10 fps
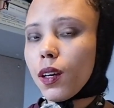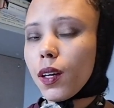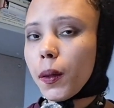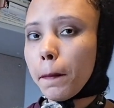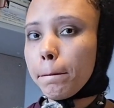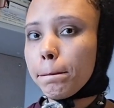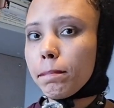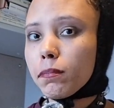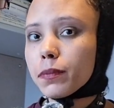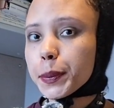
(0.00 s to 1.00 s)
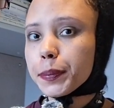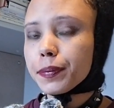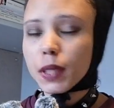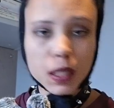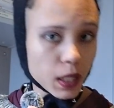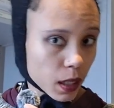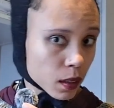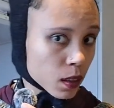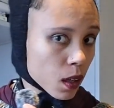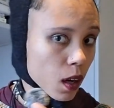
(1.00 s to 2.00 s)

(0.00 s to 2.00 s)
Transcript: And yeah,